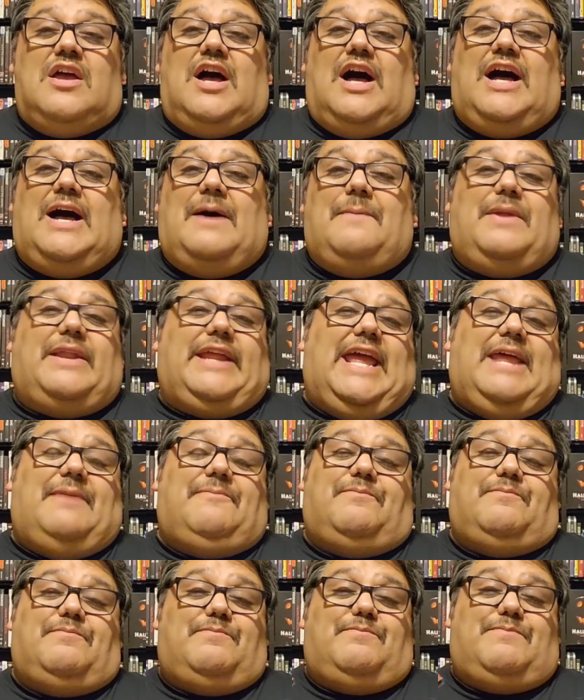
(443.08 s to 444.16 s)
But
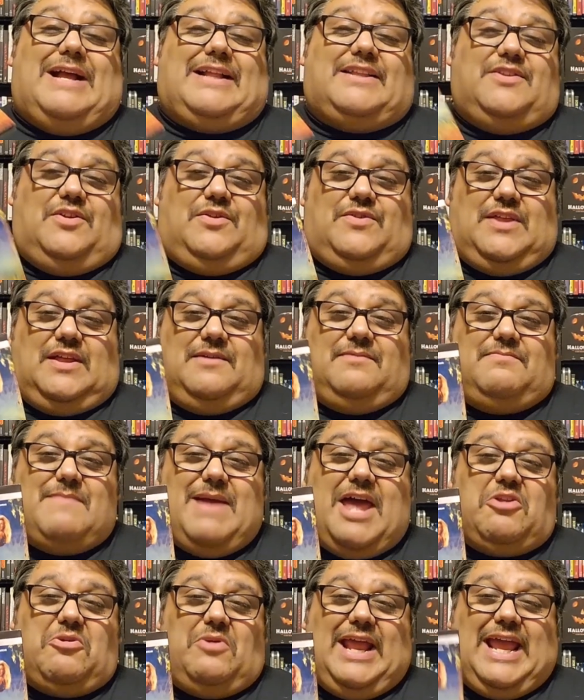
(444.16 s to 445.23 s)
again, back to the
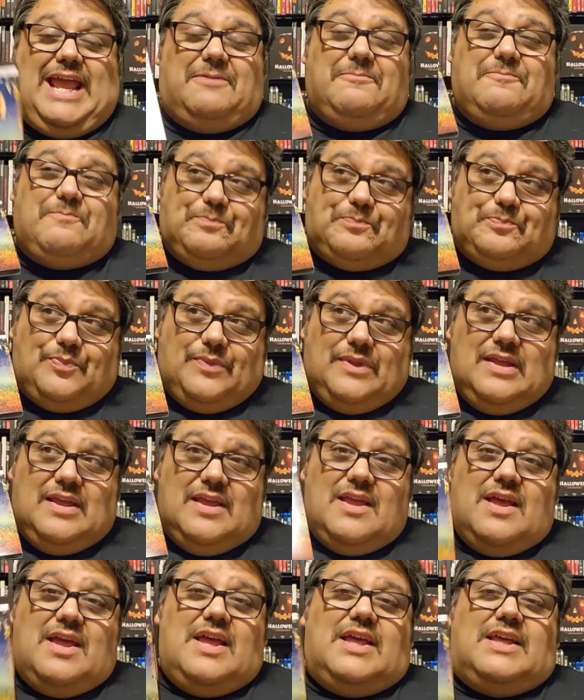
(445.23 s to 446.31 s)
matter at hand.
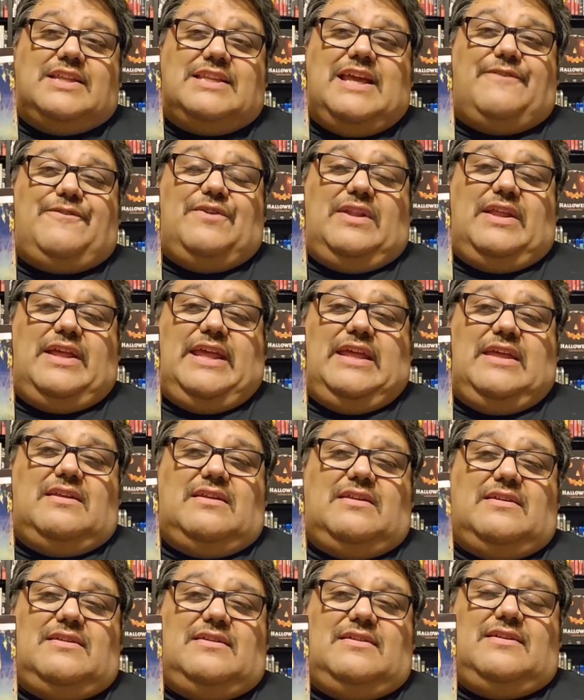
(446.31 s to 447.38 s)
Definitely,
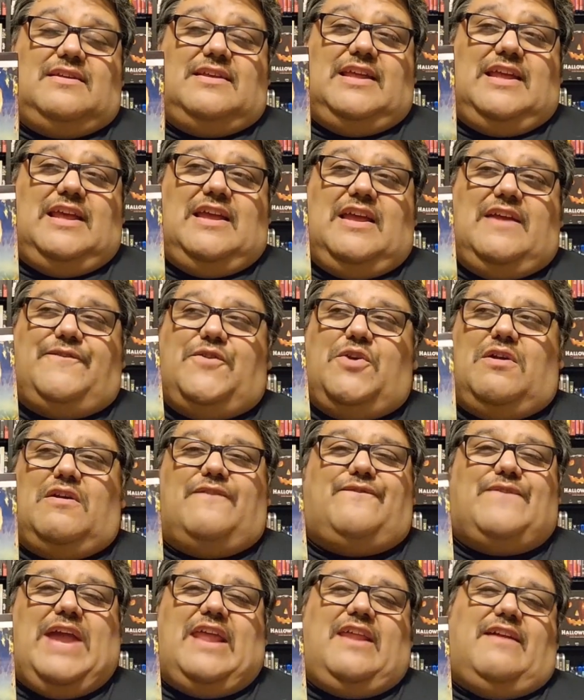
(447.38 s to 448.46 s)
if you're a
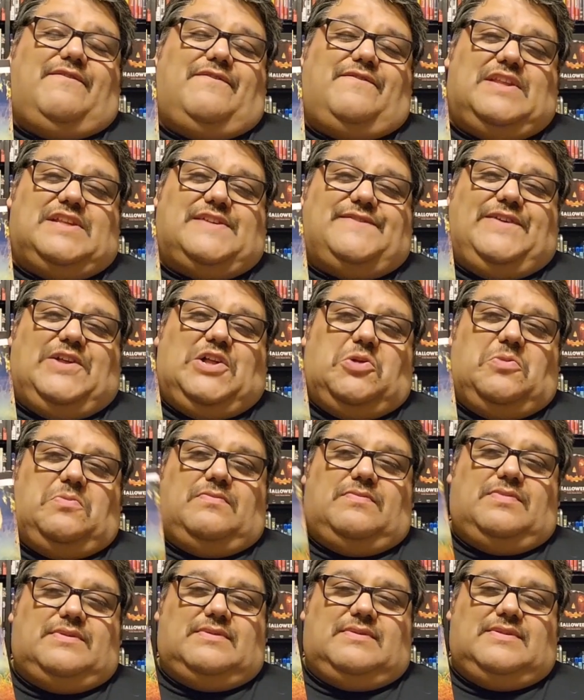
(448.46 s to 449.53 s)
fan of this
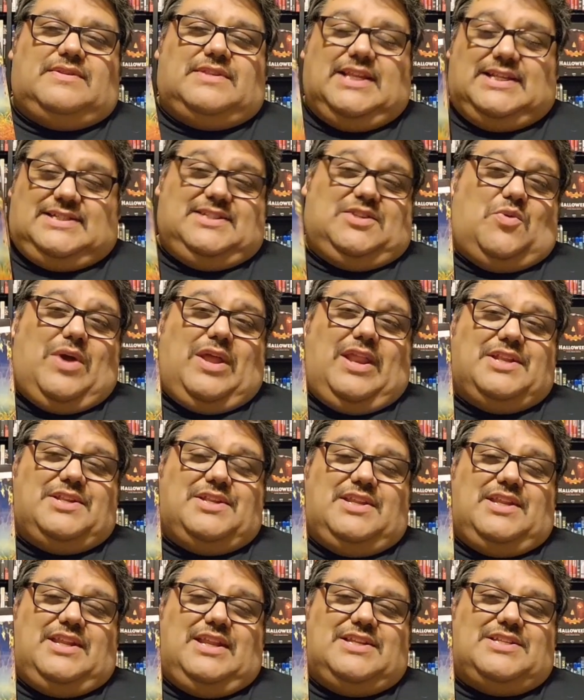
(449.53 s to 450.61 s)
film, this is the way to
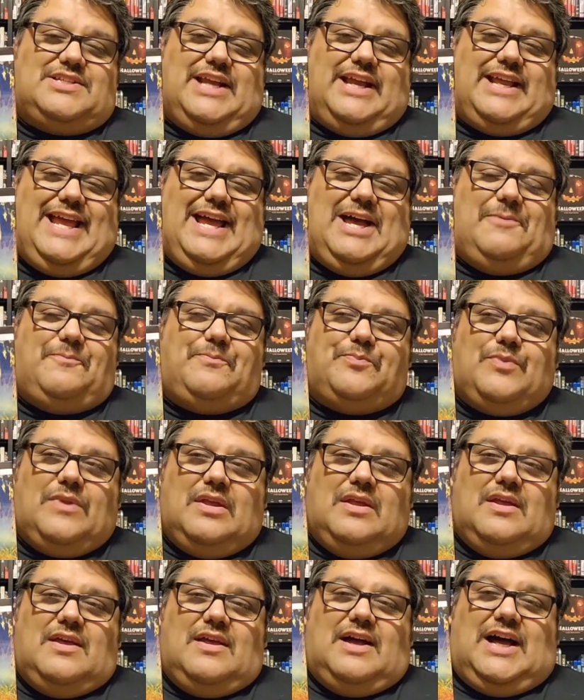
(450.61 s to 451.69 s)
check it out.
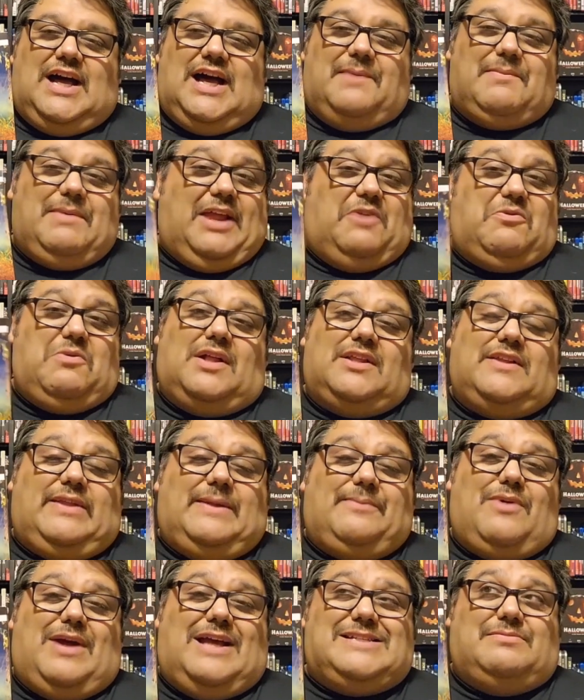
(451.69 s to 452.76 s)
Again, relatively
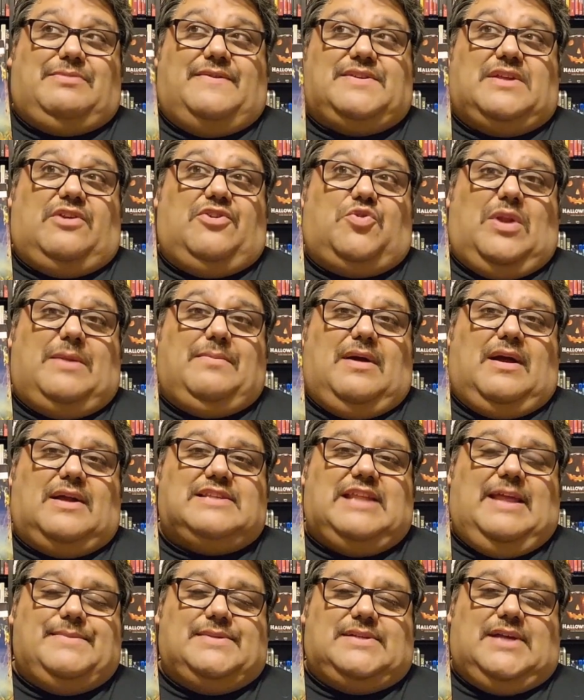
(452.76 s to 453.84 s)
priced. I believe it's under $20
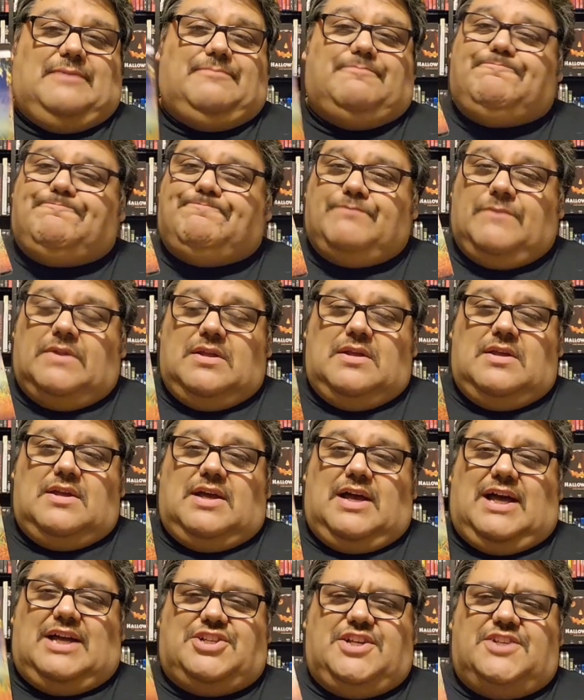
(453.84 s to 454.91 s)
on Amazon.
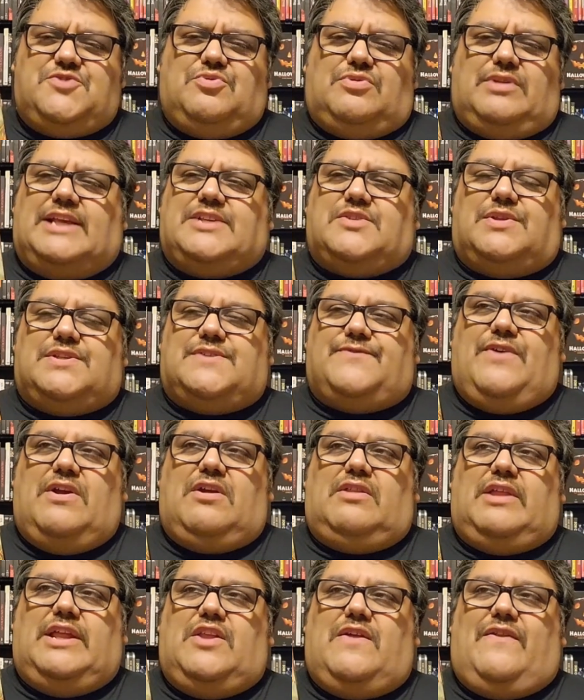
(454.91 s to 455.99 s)
Just released, so it's
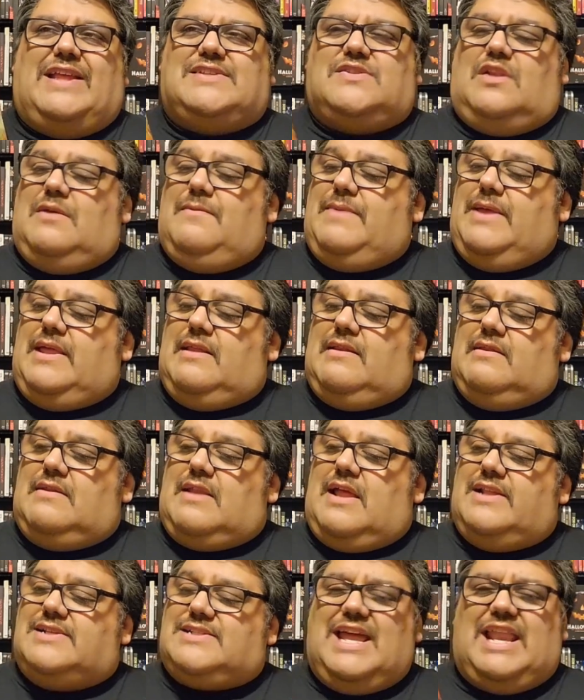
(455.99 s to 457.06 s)
fairly nothing. It's only been,
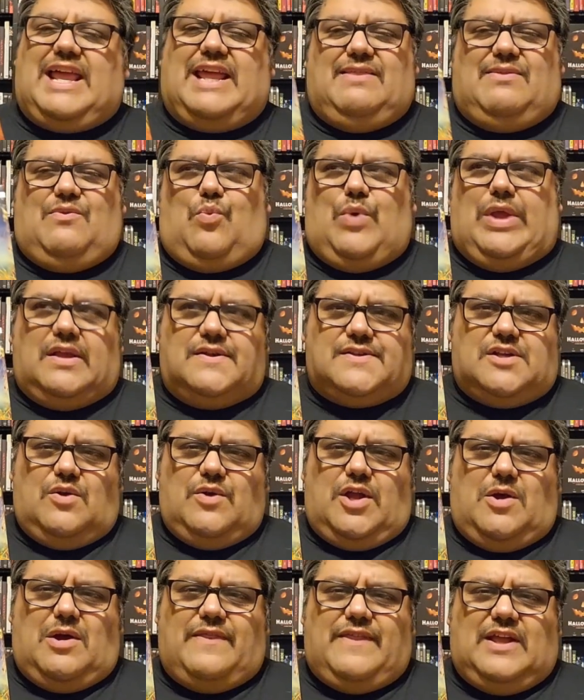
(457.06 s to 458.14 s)
it's got like a week or so
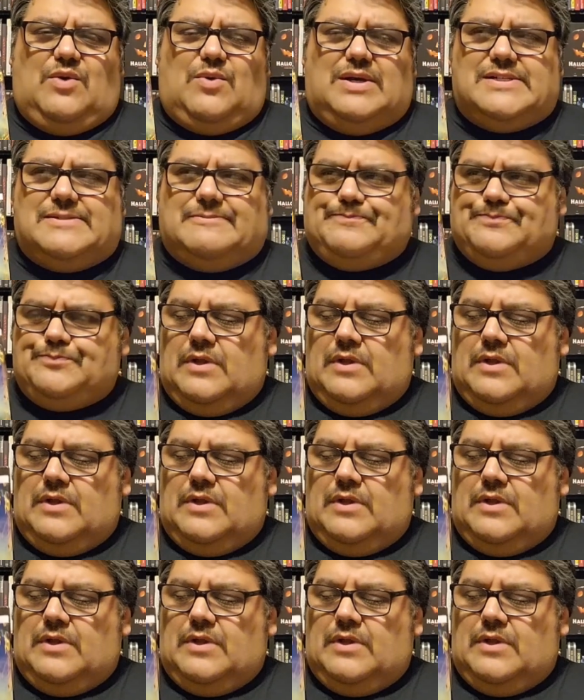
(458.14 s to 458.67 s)
ago, I think it was.